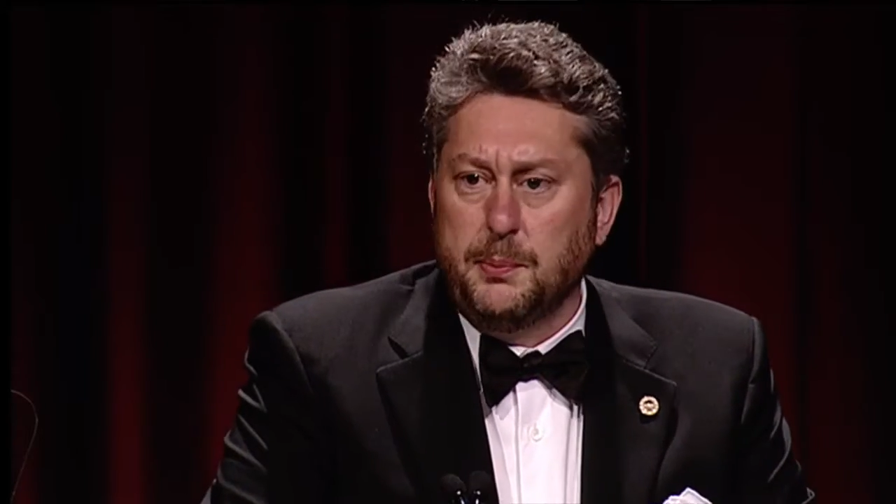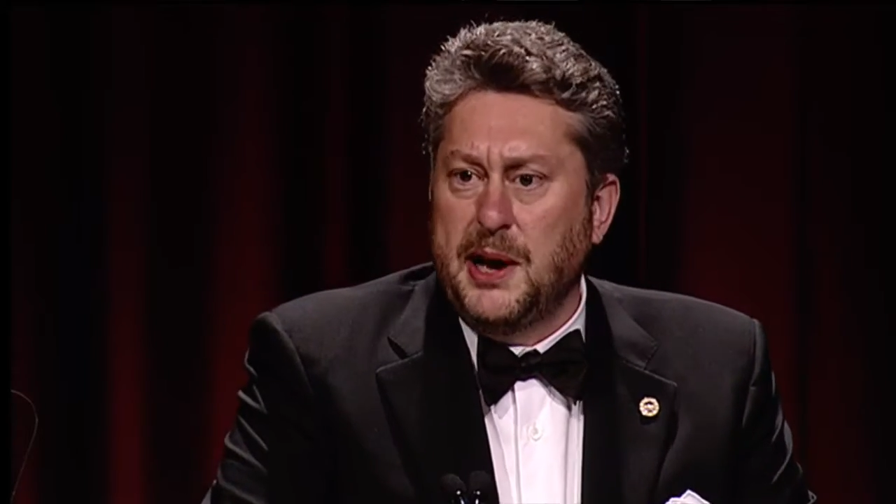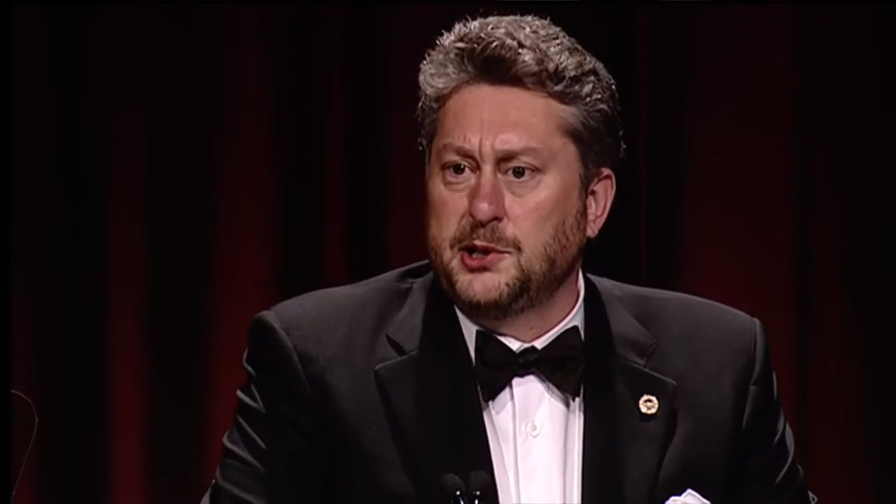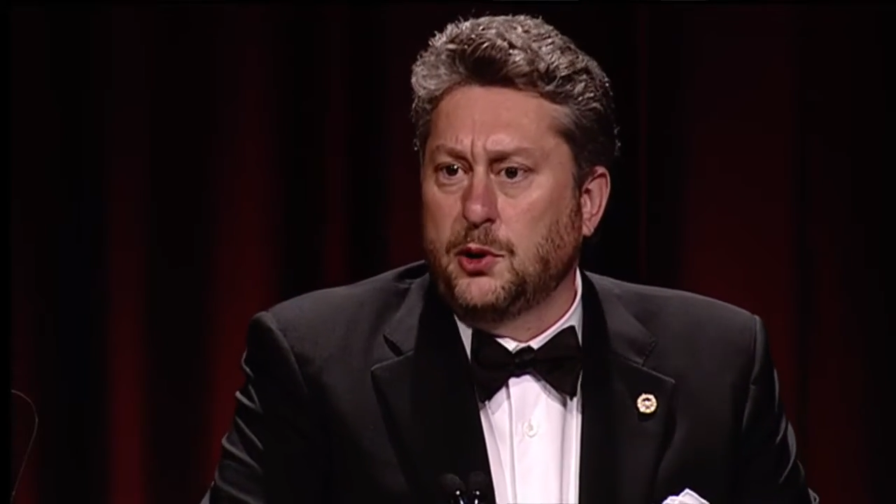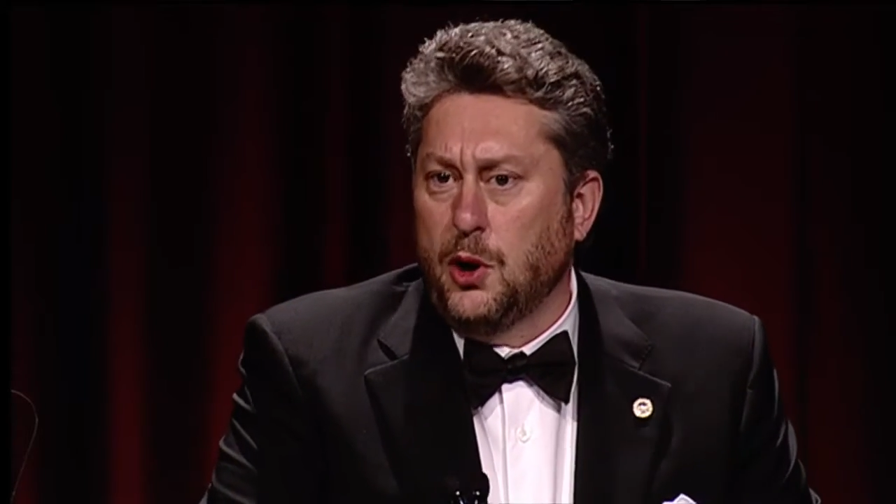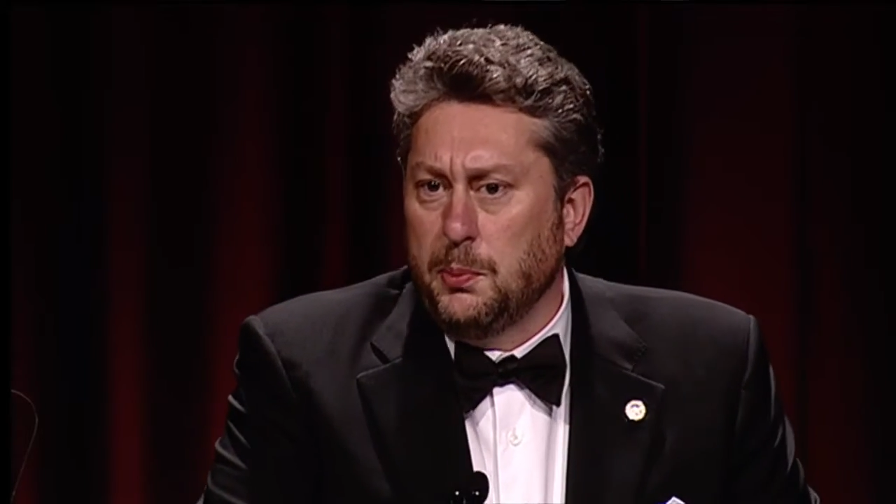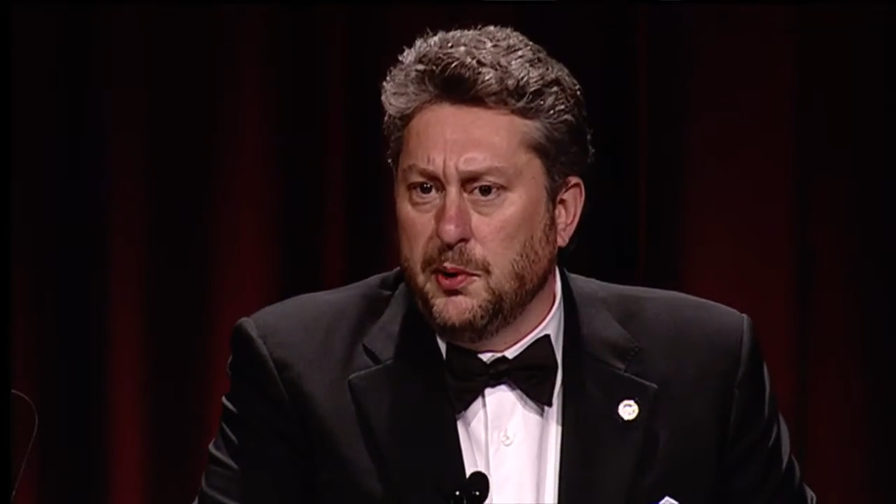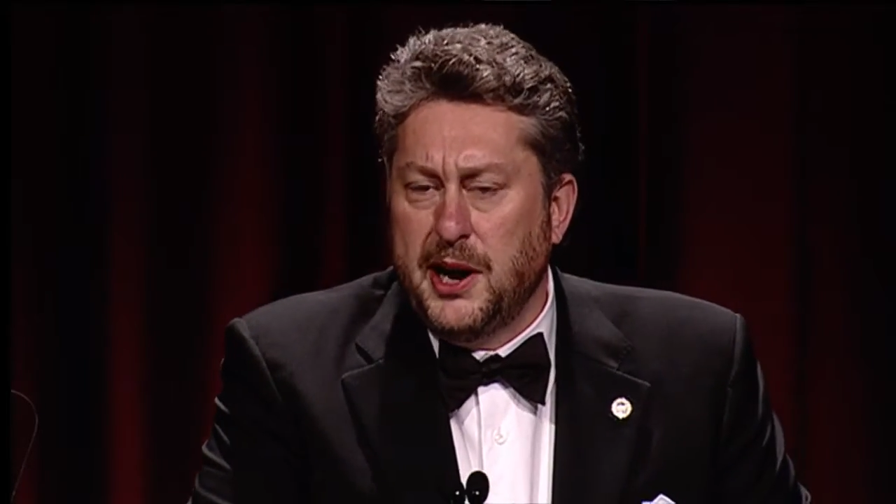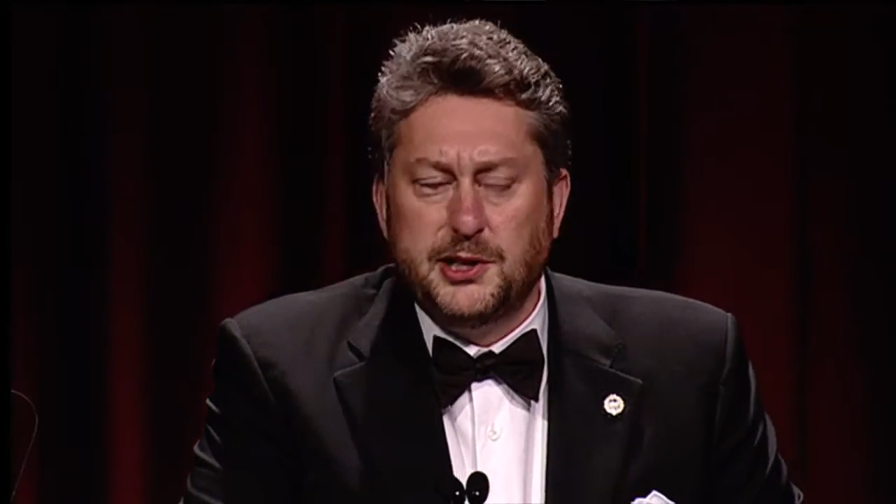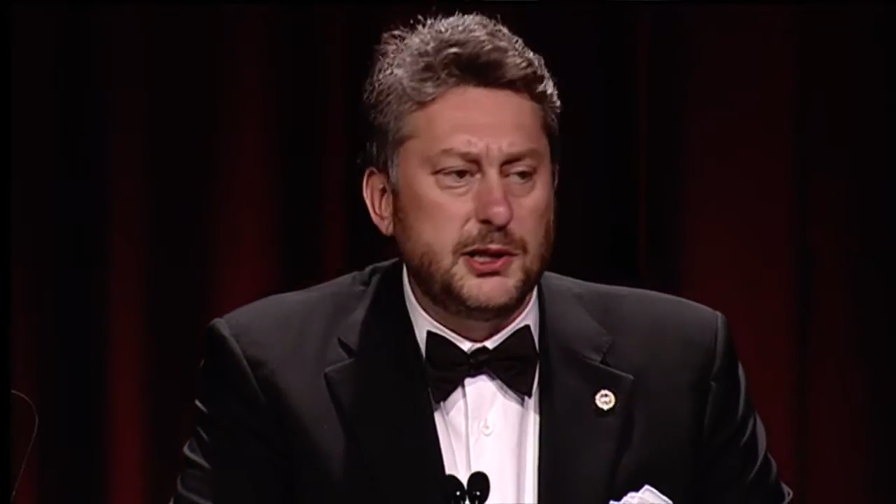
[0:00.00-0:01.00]
Major
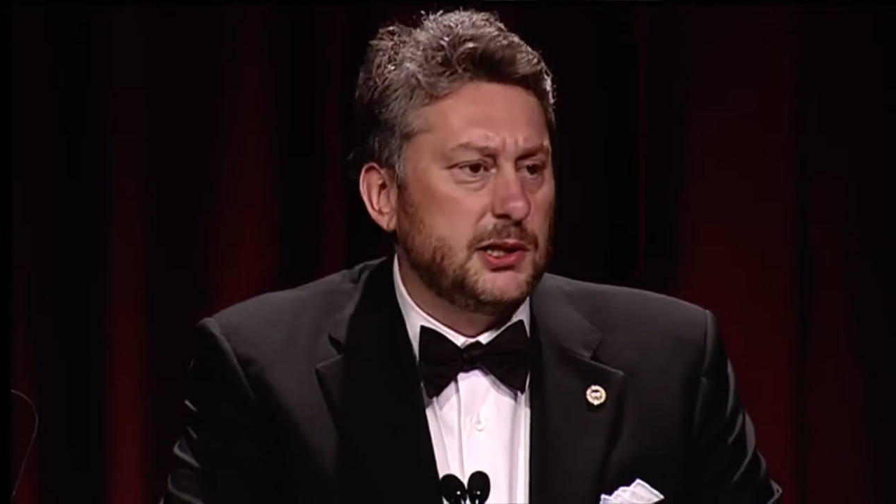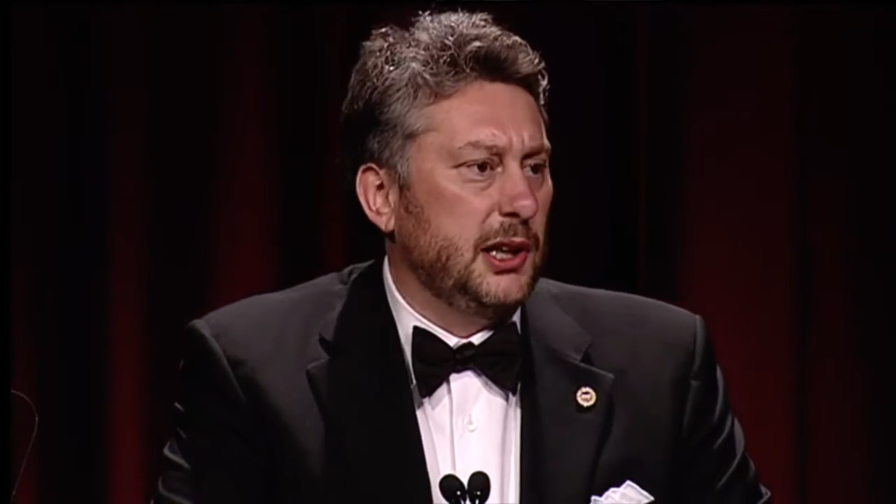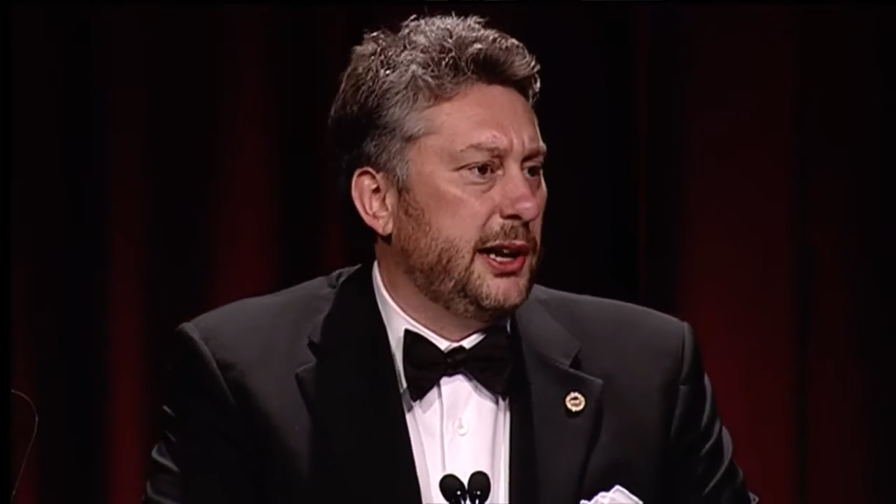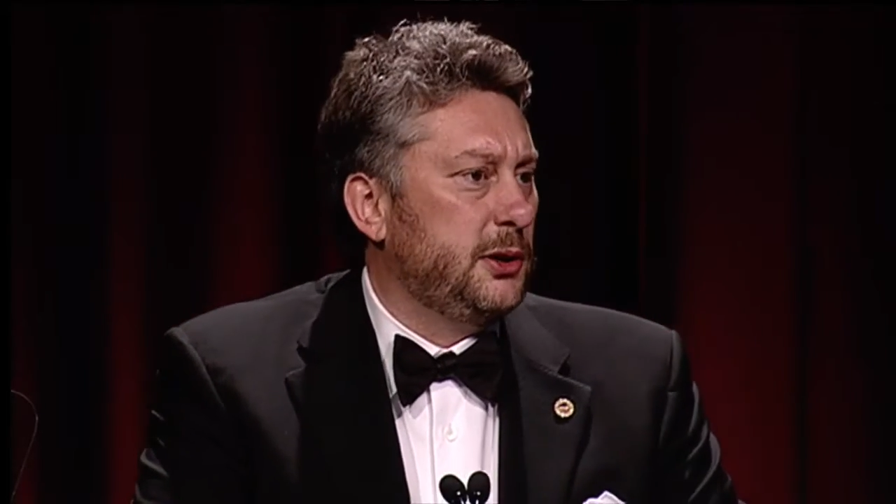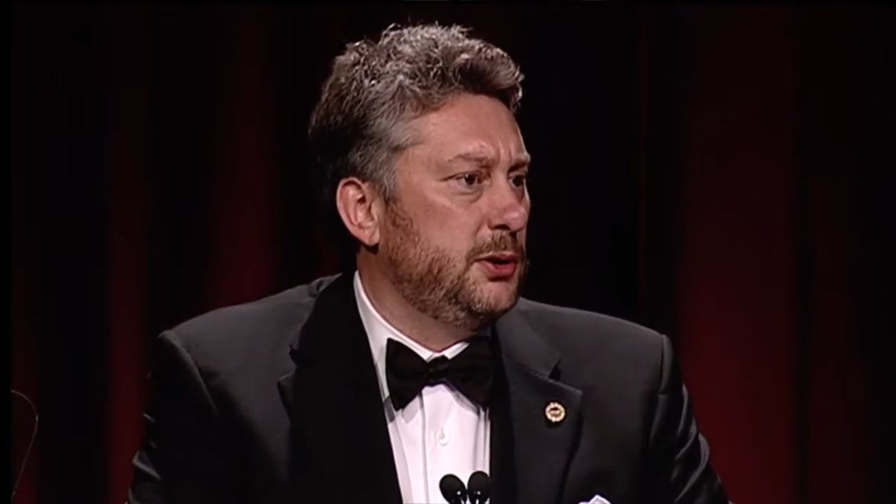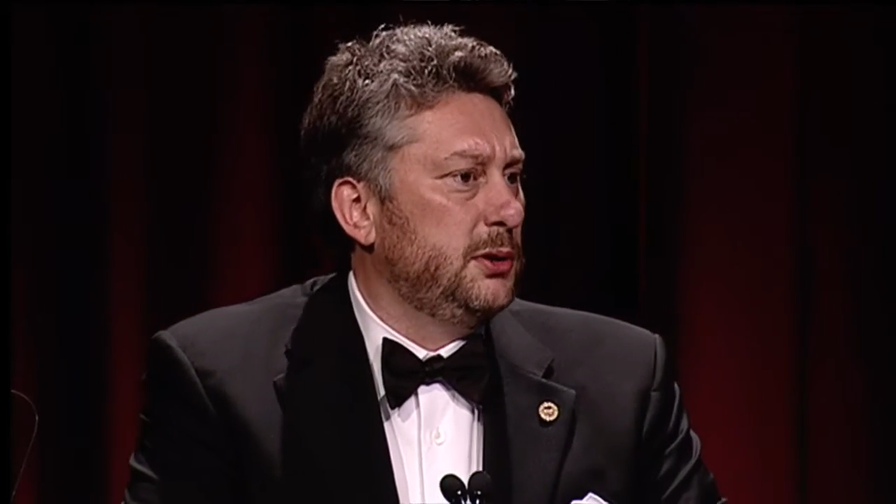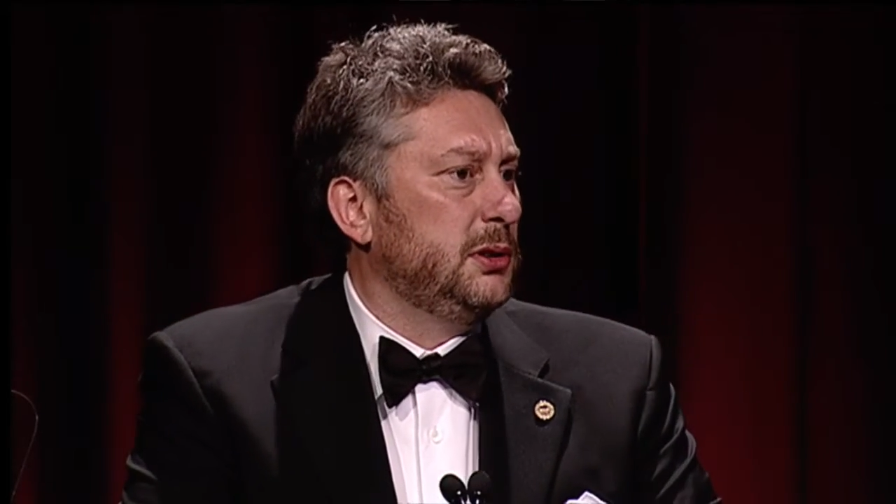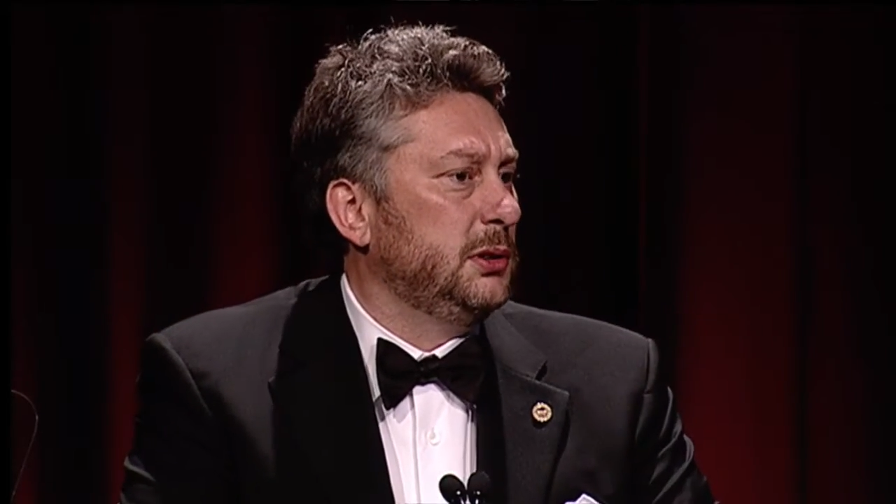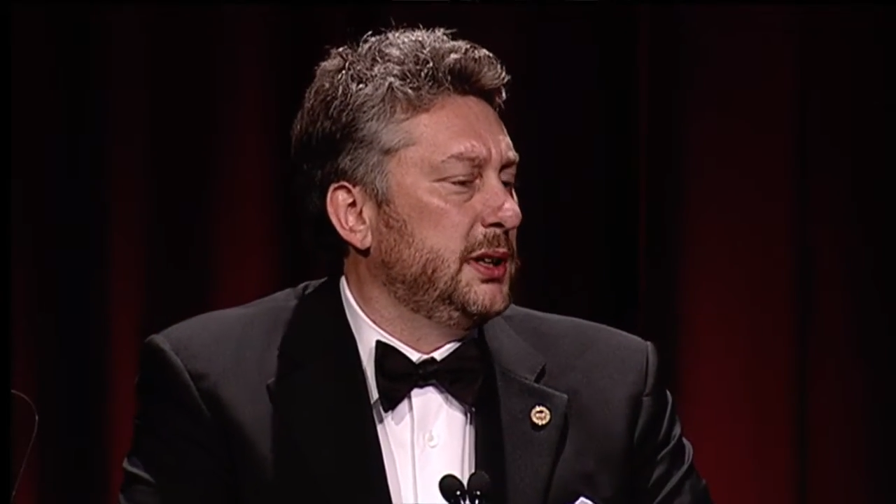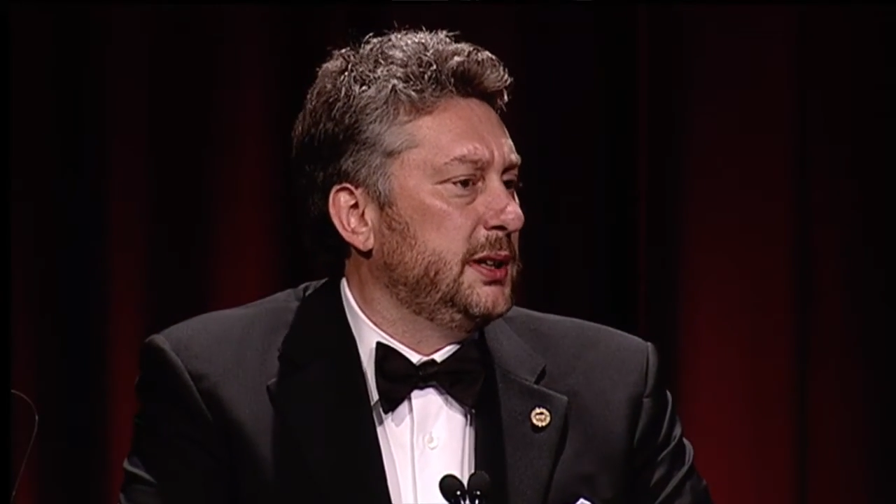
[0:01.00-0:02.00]
corporations like
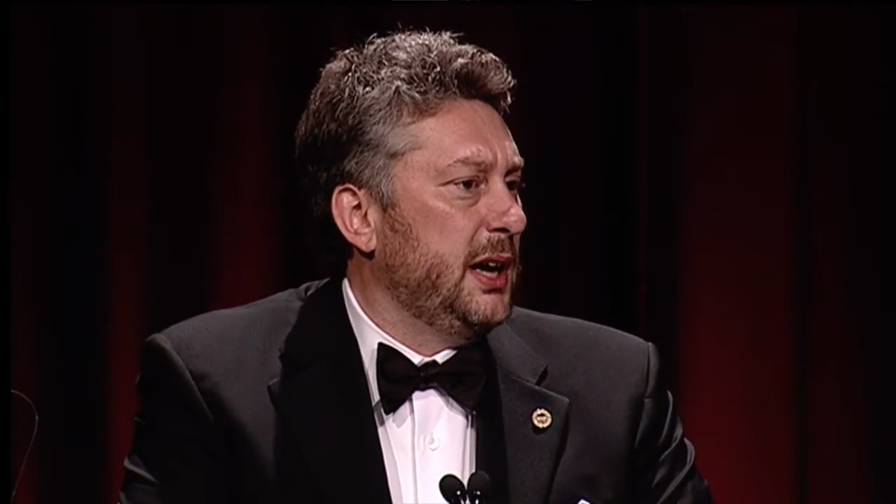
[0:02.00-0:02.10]
Google and